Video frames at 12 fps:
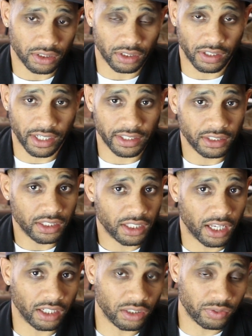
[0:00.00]
All right,
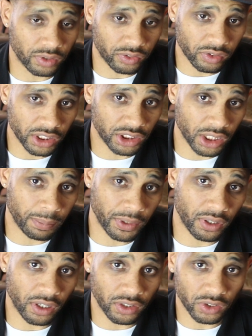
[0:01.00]
I look for free
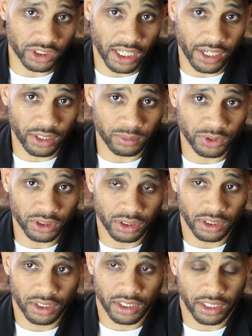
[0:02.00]
shipping on those items
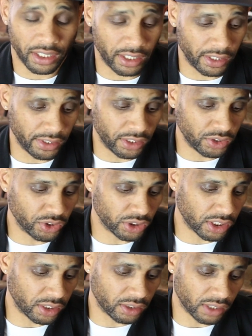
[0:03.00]
and they're
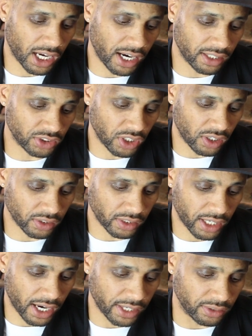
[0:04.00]
usually higher target
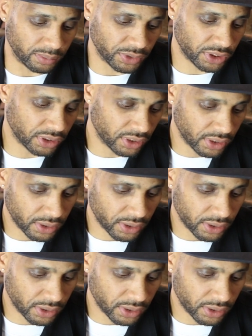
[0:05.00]
items.